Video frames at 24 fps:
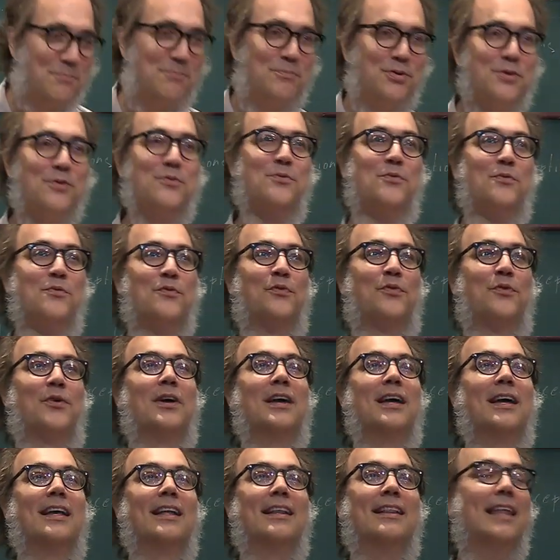prove
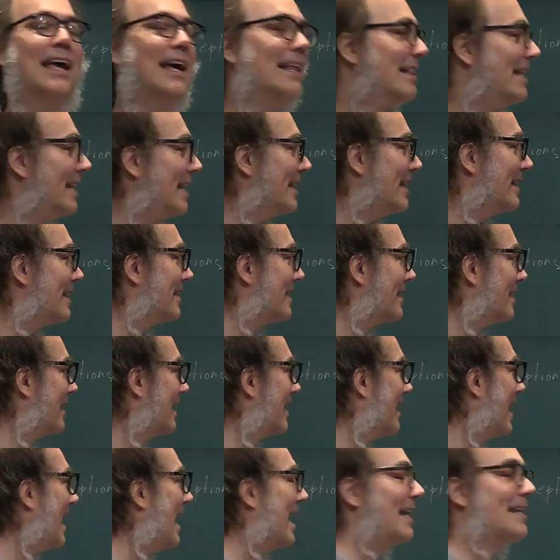that it
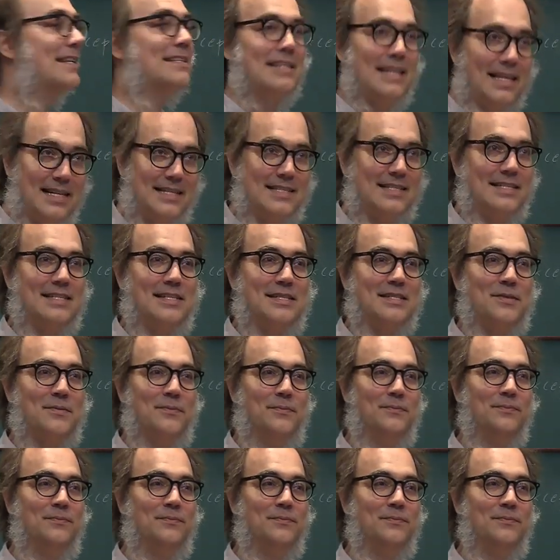exists.